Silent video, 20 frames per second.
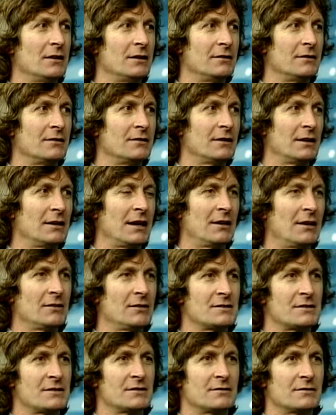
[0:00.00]
And
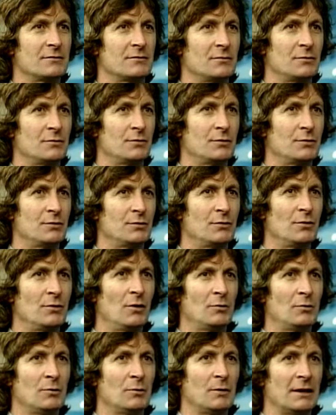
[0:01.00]
Alan's
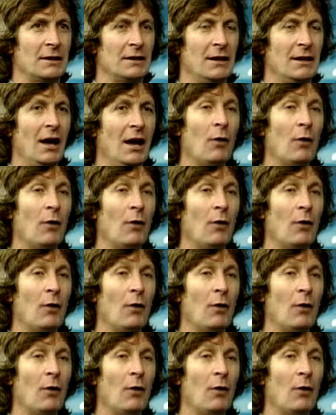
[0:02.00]
probably.